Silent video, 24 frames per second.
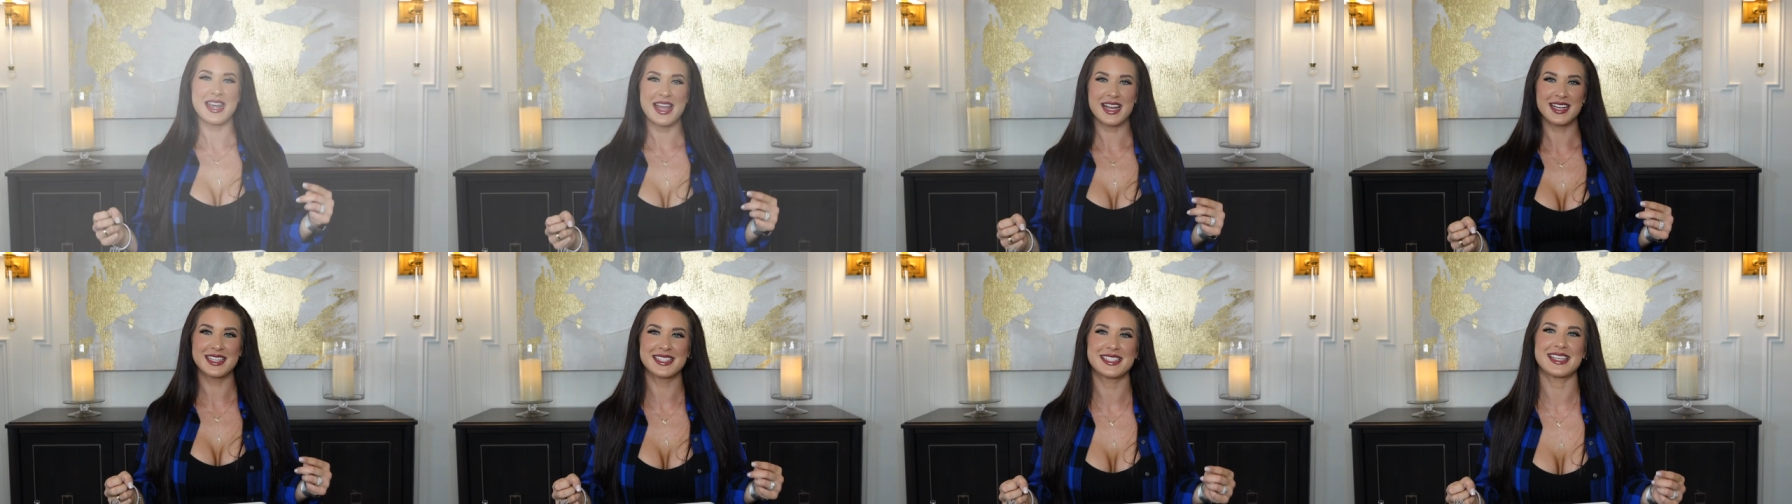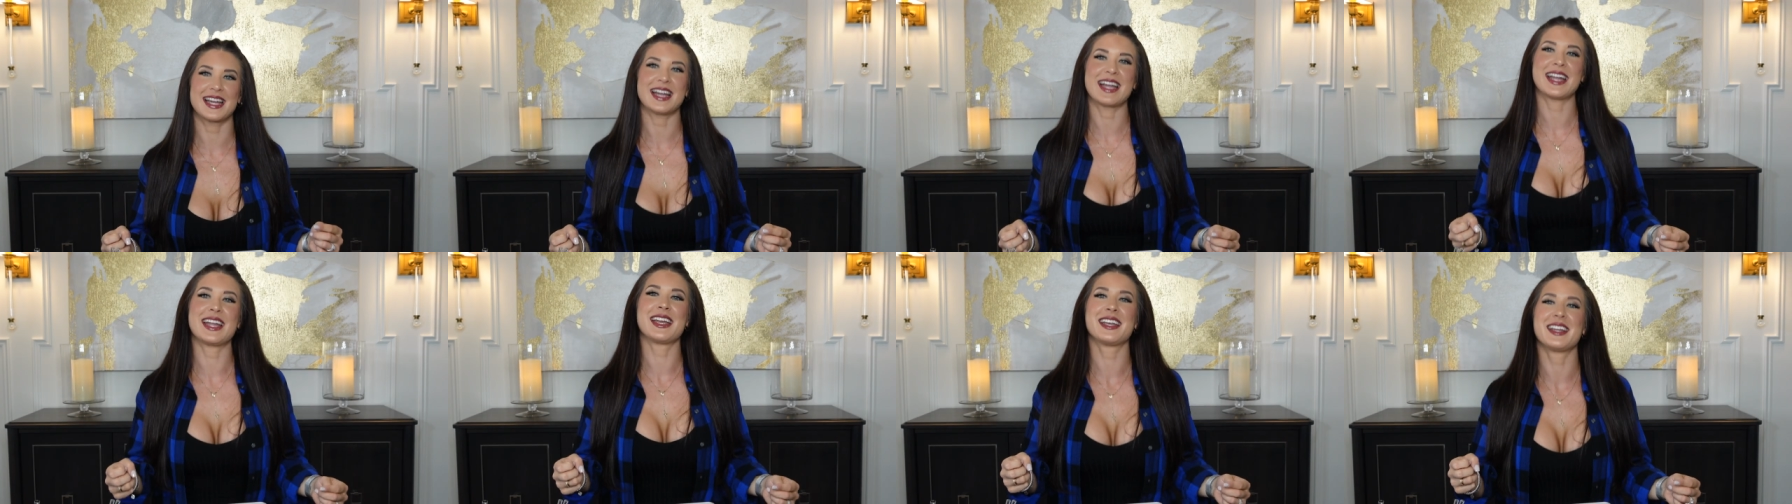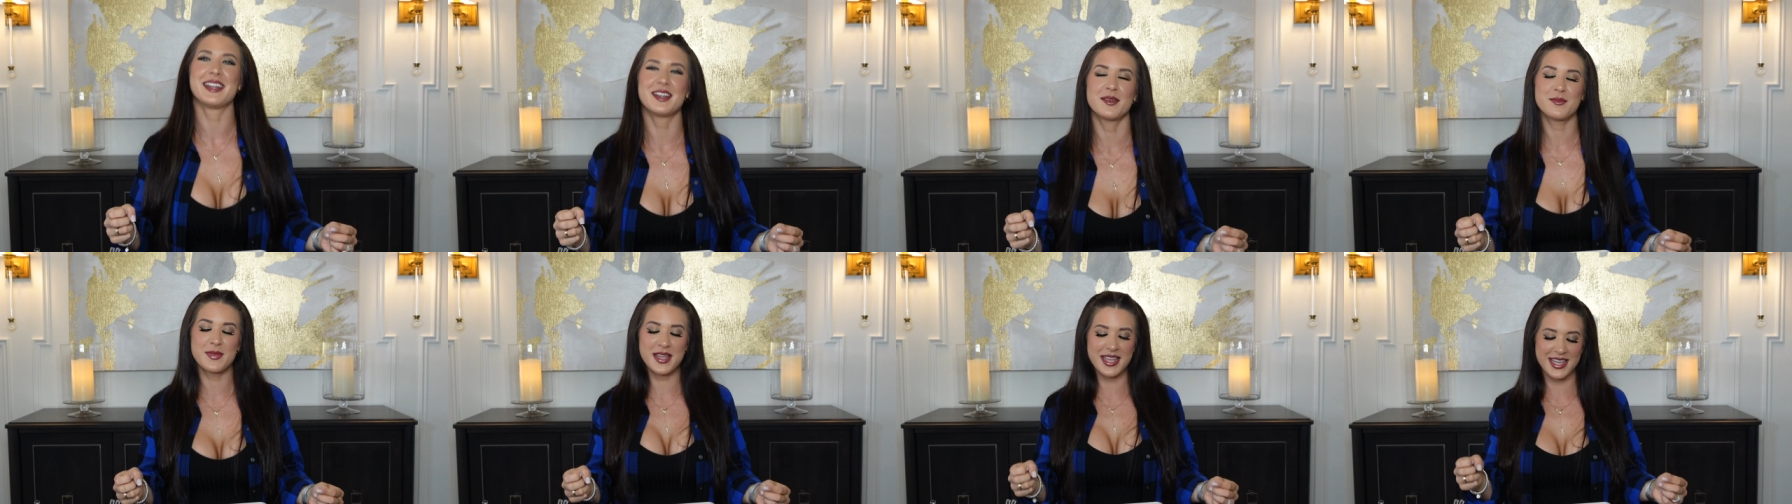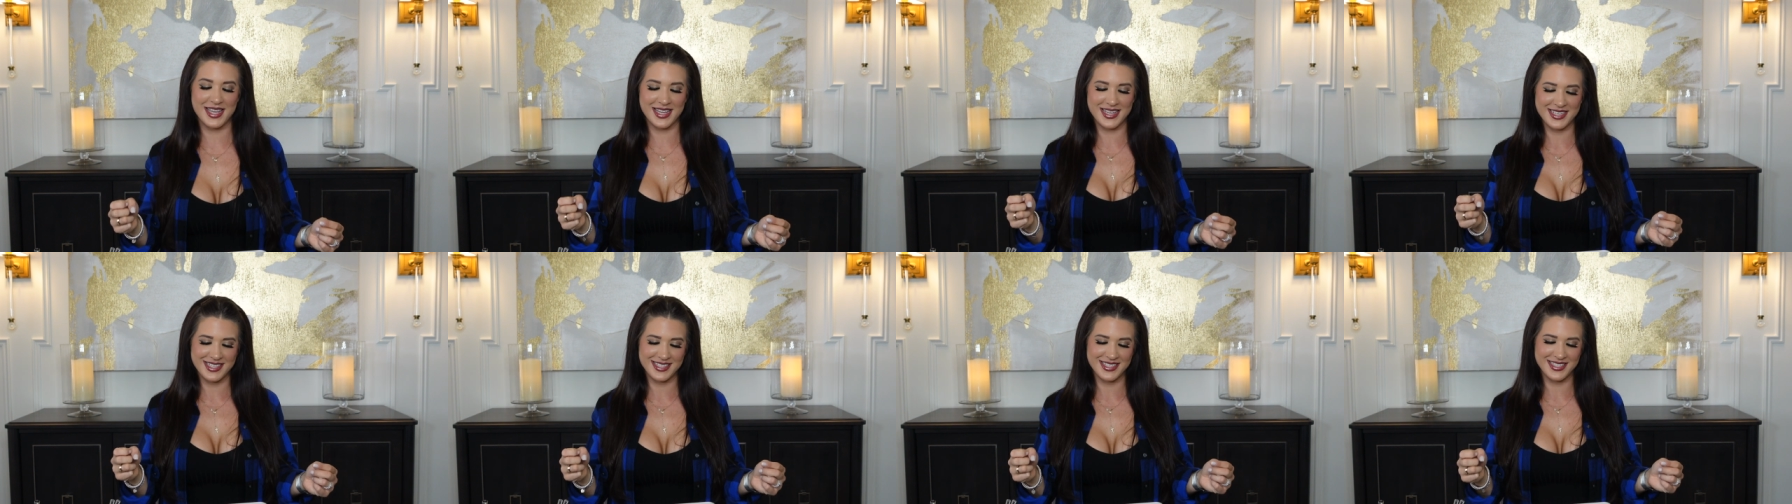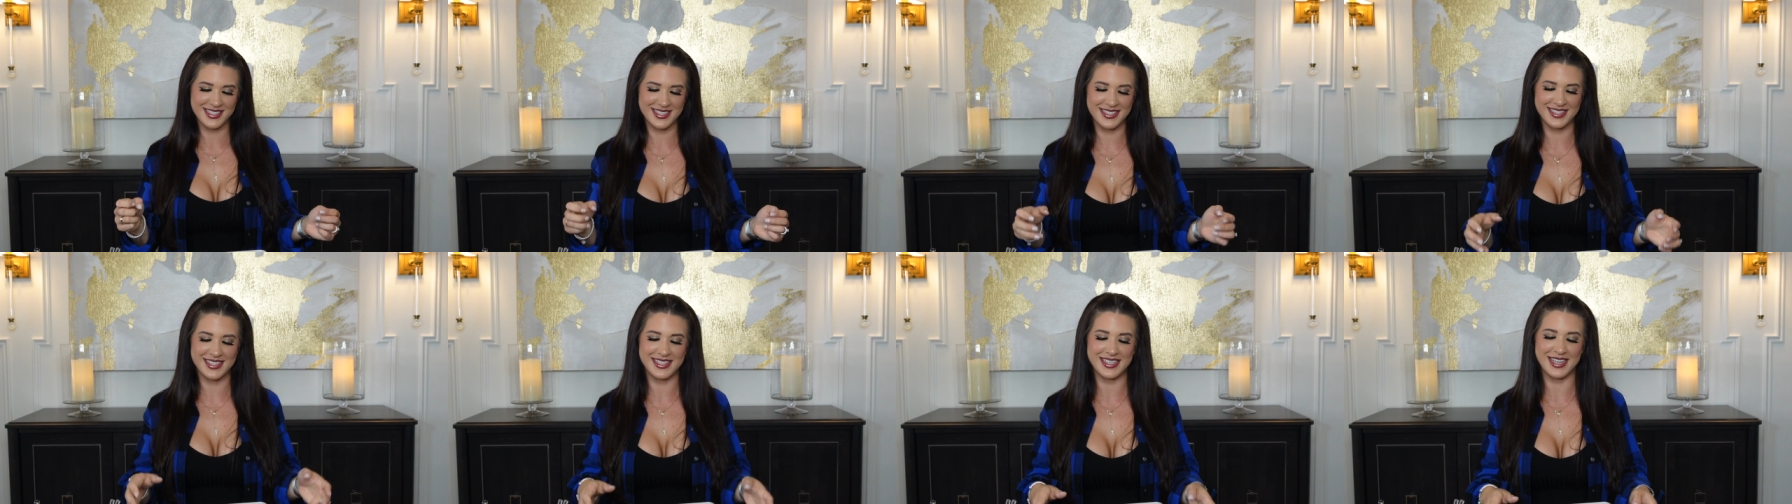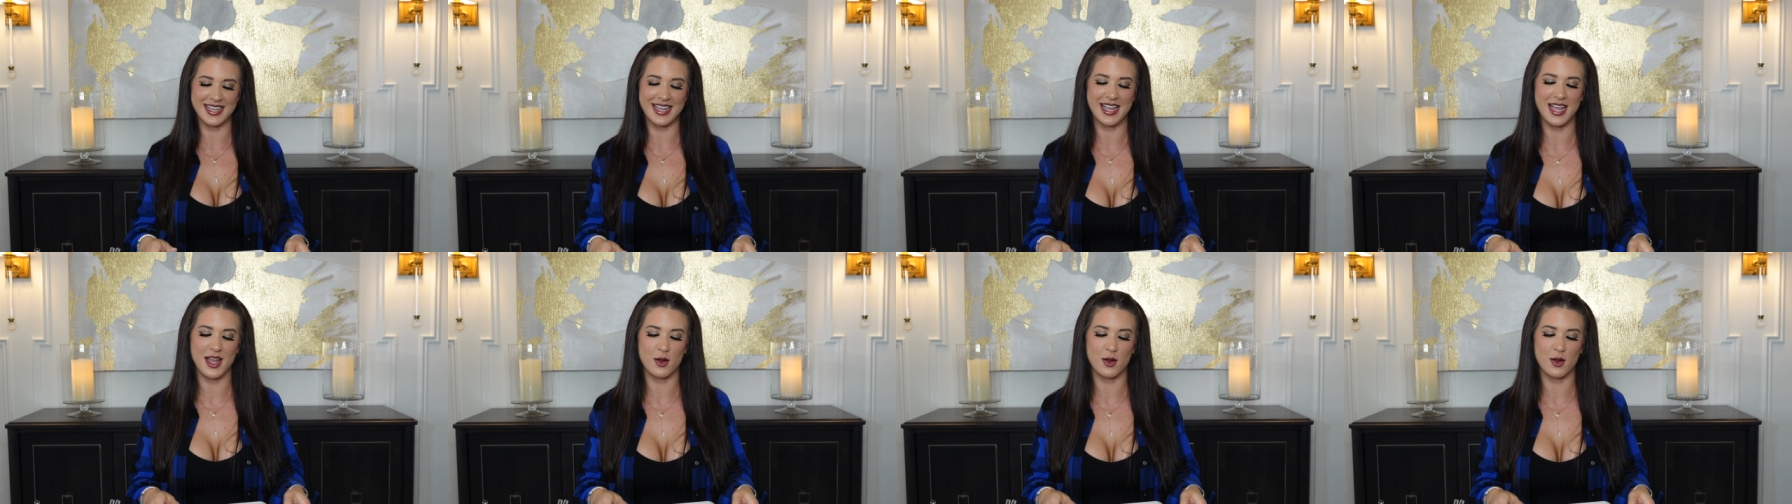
next item is